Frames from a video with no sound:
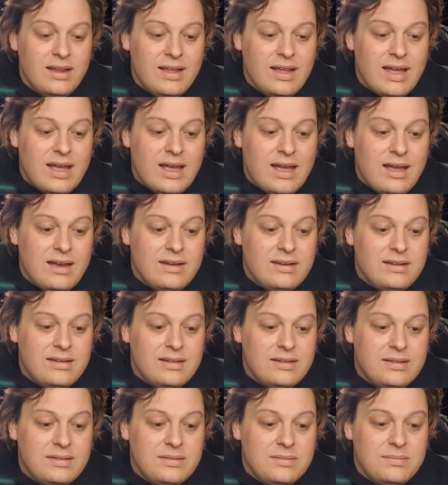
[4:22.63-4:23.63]
and
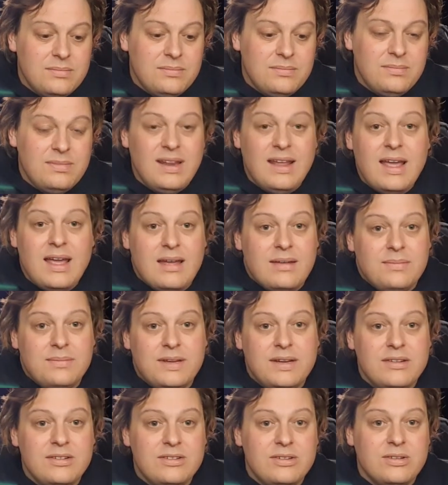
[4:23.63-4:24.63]
yeah,
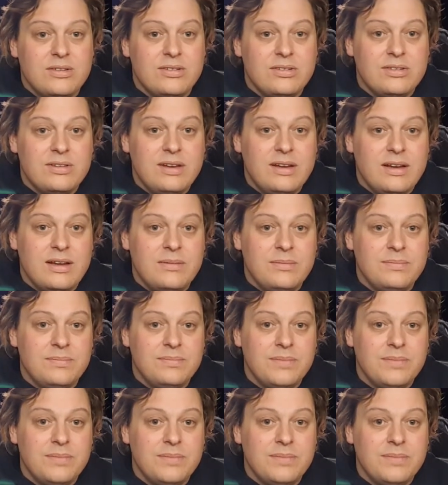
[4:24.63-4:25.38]
it's just, you know,